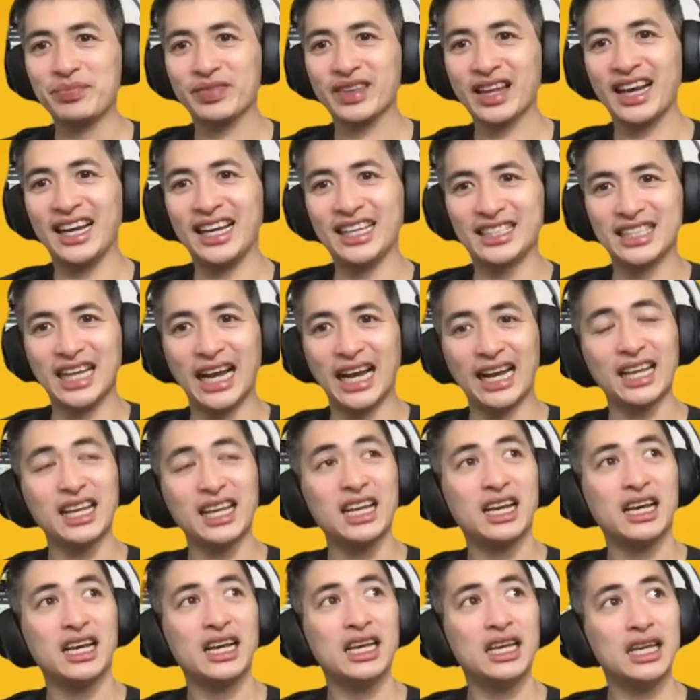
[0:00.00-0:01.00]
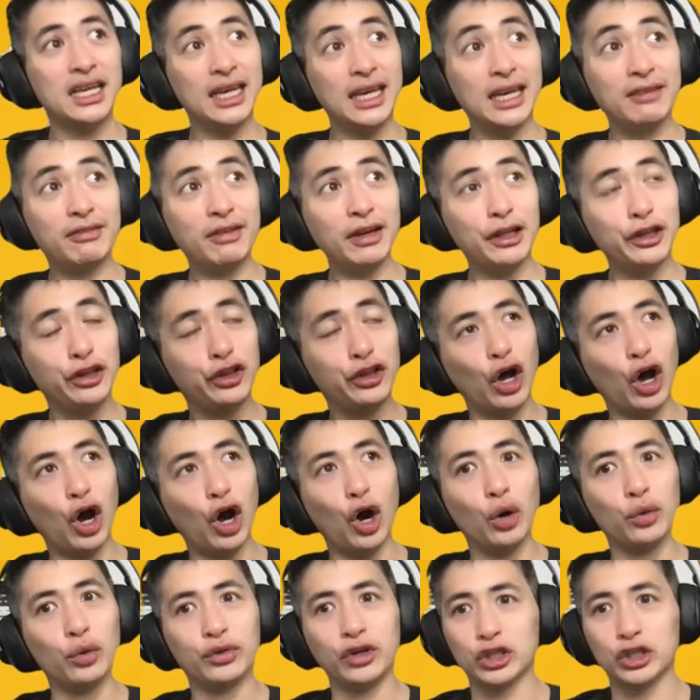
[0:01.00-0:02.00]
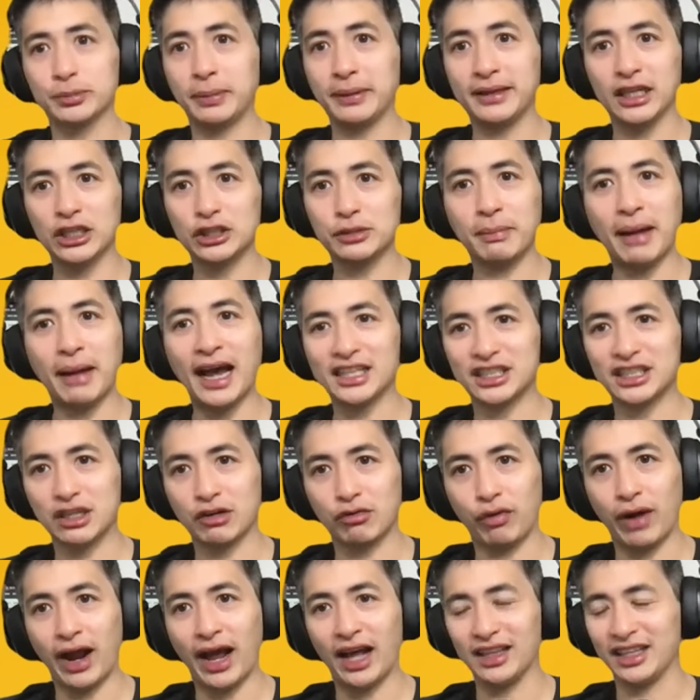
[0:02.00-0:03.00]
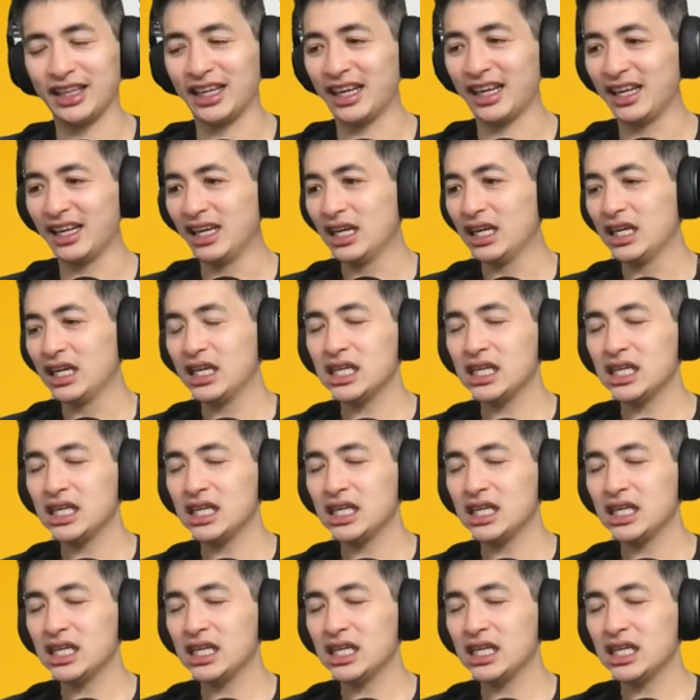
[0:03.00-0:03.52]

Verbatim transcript: It's like even though there's been this massive rally,